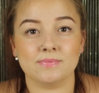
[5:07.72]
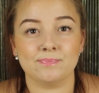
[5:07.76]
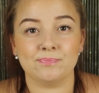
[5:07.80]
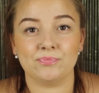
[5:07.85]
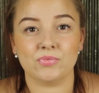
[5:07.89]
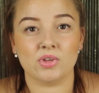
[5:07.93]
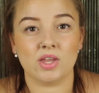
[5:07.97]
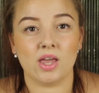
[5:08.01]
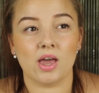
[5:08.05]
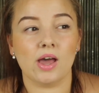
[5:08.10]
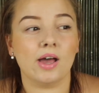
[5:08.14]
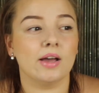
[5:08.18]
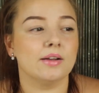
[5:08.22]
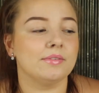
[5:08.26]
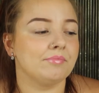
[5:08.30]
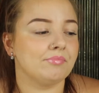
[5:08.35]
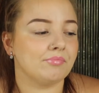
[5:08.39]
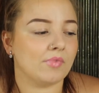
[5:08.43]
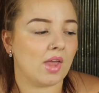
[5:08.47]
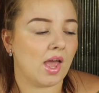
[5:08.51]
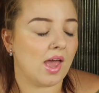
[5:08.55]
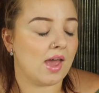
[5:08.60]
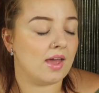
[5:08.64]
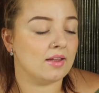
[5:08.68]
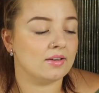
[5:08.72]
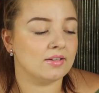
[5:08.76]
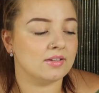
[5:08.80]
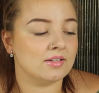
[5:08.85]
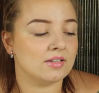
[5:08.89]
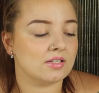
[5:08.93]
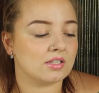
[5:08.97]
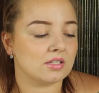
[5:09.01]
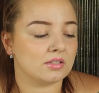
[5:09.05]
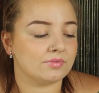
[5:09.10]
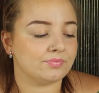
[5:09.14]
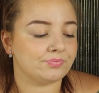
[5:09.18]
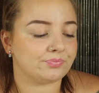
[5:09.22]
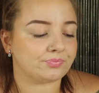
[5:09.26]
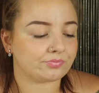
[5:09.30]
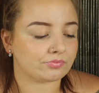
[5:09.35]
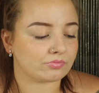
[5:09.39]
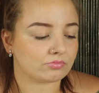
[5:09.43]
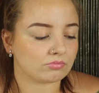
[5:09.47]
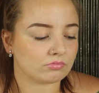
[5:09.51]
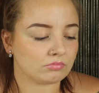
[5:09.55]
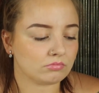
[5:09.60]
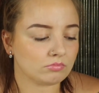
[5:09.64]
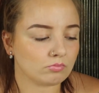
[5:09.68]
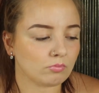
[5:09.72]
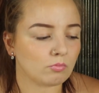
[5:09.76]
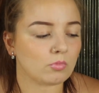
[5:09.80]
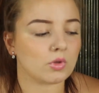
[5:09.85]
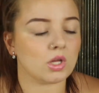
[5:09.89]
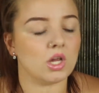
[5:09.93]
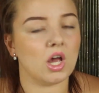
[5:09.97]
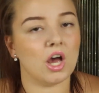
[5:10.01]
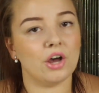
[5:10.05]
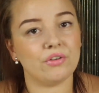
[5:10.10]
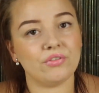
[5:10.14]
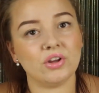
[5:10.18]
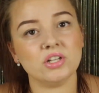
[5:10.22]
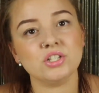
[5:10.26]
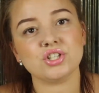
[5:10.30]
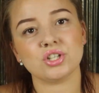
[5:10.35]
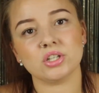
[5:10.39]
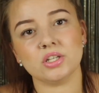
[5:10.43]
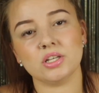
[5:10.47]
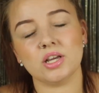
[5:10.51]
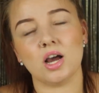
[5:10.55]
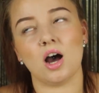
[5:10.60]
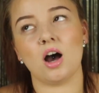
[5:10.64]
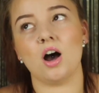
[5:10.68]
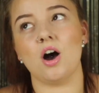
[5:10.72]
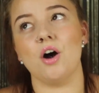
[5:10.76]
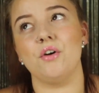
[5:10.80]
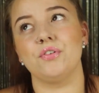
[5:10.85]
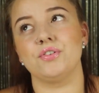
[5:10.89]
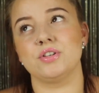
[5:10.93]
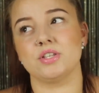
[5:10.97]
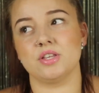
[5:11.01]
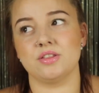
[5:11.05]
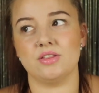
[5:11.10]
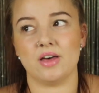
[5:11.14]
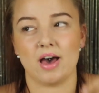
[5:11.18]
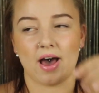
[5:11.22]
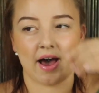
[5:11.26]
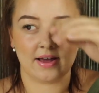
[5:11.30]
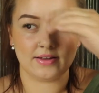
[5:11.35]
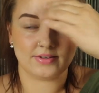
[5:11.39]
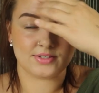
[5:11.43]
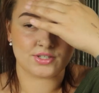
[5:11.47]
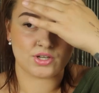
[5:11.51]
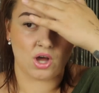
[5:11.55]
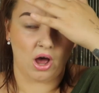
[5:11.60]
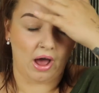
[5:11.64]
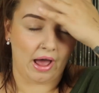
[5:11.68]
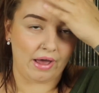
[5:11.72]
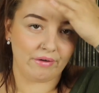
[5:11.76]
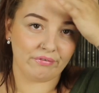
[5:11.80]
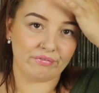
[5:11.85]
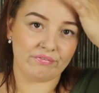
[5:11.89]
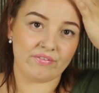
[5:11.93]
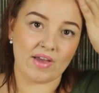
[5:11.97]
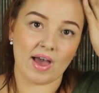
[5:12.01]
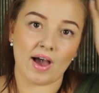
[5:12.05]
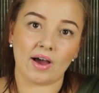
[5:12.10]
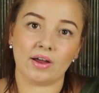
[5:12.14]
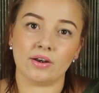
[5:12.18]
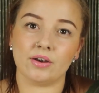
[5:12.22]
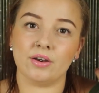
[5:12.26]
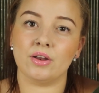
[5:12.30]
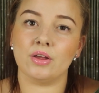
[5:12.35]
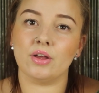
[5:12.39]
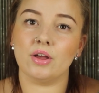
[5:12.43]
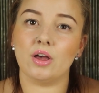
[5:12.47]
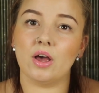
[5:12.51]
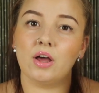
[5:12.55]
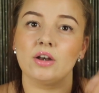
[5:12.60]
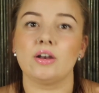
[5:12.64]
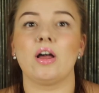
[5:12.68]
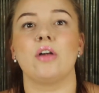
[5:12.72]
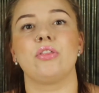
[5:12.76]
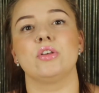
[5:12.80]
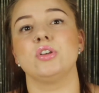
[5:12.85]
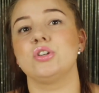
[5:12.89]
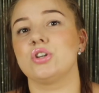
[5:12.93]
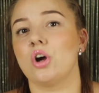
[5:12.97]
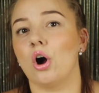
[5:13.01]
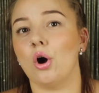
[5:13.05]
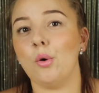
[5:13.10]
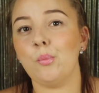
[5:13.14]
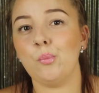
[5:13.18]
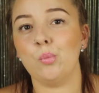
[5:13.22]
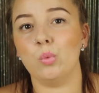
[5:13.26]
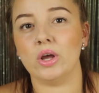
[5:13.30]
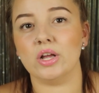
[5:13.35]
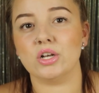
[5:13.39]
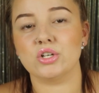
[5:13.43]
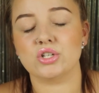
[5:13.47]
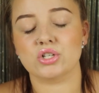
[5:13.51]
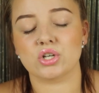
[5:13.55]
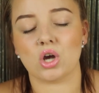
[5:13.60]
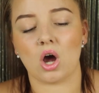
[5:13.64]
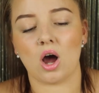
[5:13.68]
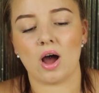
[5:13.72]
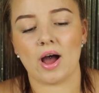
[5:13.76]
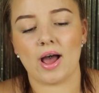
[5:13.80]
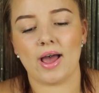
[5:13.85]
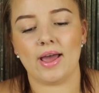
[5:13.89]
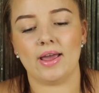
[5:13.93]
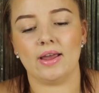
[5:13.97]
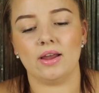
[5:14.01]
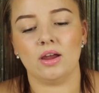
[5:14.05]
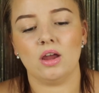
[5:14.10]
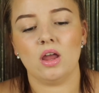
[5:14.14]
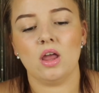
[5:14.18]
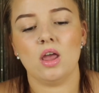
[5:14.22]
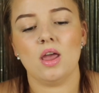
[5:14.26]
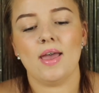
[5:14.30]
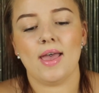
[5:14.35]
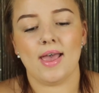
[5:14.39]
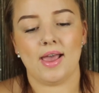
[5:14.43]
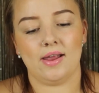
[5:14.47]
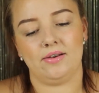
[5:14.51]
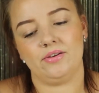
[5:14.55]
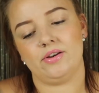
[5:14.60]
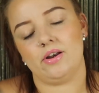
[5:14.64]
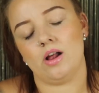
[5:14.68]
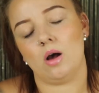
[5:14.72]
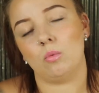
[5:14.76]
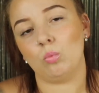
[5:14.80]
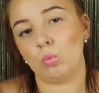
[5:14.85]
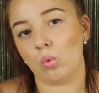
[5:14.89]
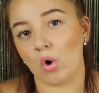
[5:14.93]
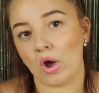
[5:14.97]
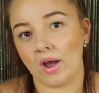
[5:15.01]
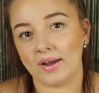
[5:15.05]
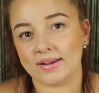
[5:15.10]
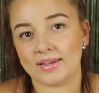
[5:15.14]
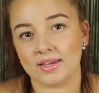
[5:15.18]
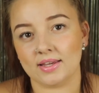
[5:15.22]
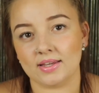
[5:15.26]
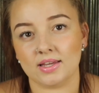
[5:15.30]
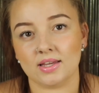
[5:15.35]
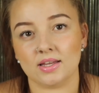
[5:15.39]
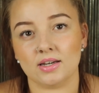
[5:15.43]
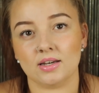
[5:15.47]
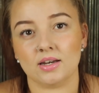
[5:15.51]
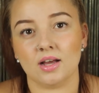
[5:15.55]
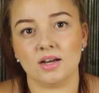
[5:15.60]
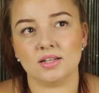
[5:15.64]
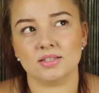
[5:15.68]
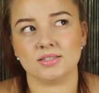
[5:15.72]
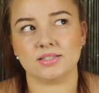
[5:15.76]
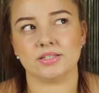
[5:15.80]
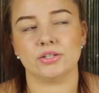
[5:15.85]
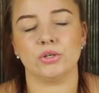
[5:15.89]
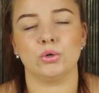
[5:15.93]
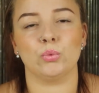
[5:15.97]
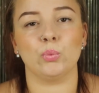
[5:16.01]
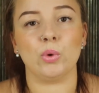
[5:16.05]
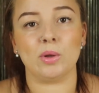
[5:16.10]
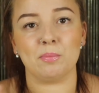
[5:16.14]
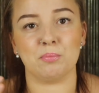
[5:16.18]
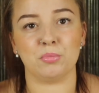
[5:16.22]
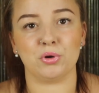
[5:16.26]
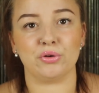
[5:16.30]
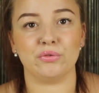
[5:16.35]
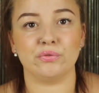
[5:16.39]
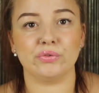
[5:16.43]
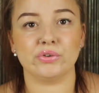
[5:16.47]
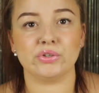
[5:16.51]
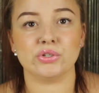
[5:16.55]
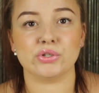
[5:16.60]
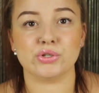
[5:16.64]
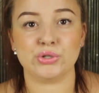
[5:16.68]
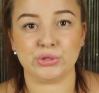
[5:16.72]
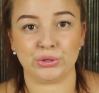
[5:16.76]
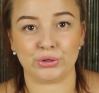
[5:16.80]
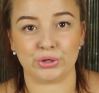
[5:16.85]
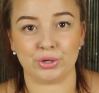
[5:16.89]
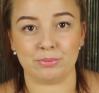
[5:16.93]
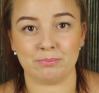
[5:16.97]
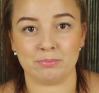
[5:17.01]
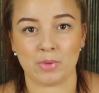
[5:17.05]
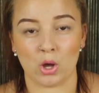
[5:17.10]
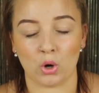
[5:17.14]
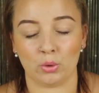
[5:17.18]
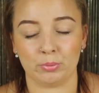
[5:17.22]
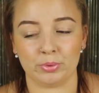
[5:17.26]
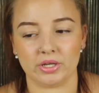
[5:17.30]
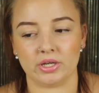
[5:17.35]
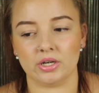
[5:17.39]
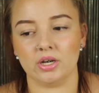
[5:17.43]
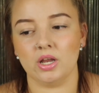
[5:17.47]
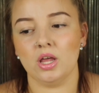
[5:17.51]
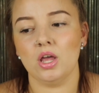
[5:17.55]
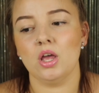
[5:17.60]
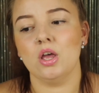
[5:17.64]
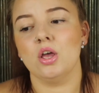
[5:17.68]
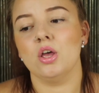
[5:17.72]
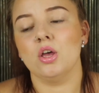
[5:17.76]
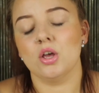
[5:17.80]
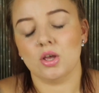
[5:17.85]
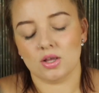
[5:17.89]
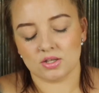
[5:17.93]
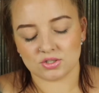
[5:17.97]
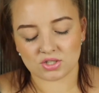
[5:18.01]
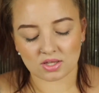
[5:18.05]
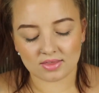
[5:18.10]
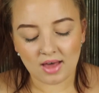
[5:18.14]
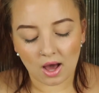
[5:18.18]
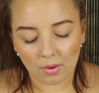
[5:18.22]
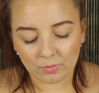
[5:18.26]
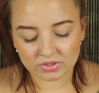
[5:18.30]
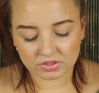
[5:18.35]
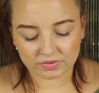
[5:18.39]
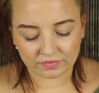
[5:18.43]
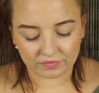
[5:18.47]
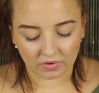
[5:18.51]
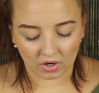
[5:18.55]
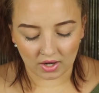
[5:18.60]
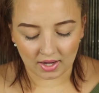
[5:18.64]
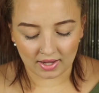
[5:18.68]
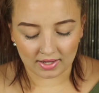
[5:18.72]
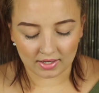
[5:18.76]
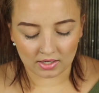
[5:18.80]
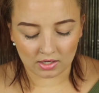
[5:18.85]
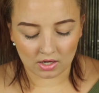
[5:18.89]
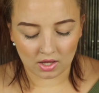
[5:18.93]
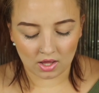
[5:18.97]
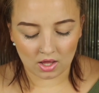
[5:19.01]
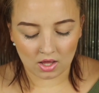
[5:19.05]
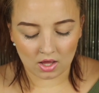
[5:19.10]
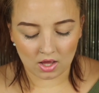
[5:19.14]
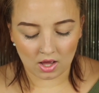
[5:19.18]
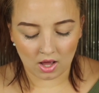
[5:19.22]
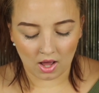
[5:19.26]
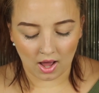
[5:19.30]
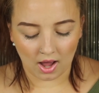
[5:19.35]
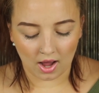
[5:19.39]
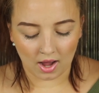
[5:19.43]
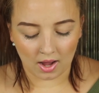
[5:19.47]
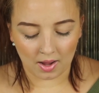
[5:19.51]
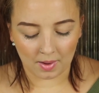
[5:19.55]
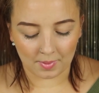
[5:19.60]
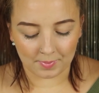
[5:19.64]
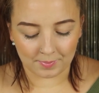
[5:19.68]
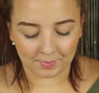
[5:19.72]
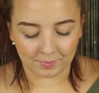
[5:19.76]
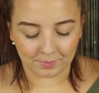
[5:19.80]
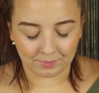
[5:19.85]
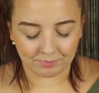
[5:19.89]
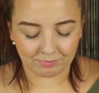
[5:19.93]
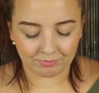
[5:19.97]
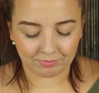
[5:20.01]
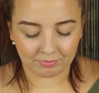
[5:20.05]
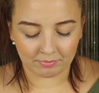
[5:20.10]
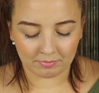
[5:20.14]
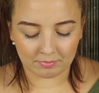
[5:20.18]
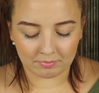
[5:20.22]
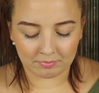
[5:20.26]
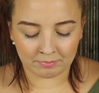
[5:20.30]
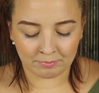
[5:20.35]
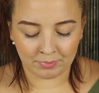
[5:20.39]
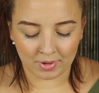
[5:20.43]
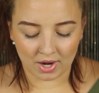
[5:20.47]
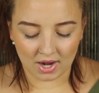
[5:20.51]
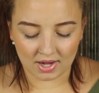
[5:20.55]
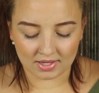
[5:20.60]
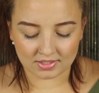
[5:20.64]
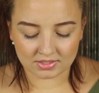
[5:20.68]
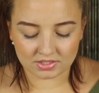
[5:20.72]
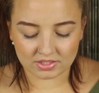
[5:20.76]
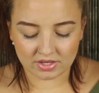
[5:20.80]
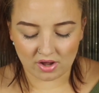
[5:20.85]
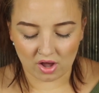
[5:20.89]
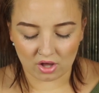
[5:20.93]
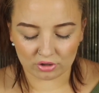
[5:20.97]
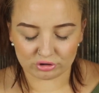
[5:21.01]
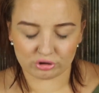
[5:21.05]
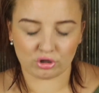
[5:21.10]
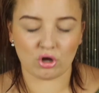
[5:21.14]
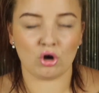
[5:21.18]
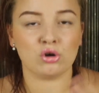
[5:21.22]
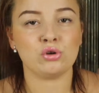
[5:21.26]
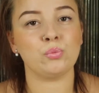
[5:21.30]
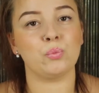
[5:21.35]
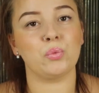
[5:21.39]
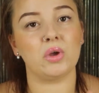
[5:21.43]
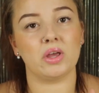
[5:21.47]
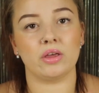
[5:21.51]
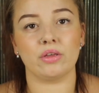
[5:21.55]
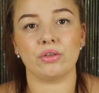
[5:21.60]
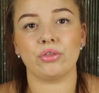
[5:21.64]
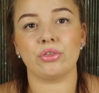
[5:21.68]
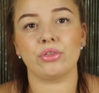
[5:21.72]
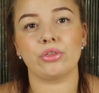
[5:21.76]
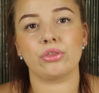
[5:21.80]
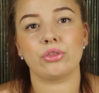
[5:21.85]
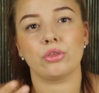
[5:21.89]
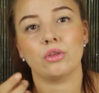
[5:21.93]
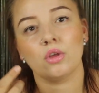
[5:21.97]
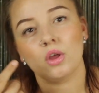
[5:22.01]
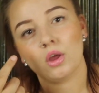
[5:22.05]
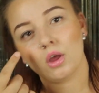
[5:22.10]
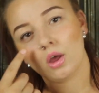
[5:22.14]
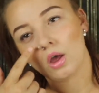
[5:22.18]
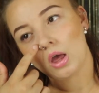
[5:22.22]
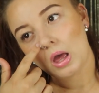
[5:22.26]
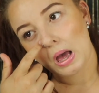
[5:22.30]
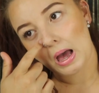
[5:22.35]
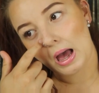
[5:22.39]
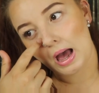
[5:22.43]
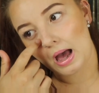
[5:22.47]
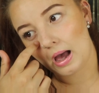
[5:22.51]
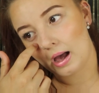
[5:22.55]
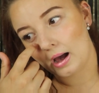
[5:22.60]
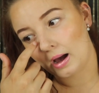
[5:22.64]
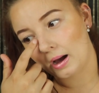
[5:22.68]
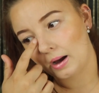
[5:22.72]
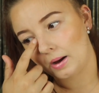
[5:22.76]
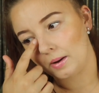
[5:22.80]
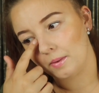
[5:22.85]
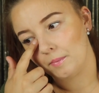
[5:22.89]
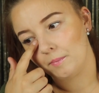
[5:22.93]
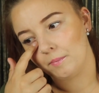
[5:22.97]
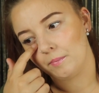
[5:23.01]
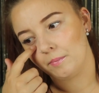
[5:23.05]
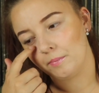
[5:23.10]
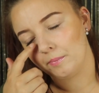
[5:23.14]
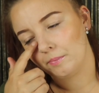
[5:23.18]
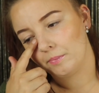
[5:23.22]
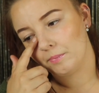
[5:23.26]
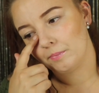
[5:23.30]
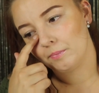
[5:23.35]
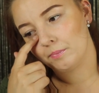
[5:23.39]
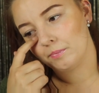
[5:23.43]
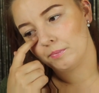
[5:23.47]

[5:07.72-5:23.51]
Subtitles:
yeah. And eventually after that, I found another job, which I ended up working in until we moved to Melbourne. So that was fine. But along with the,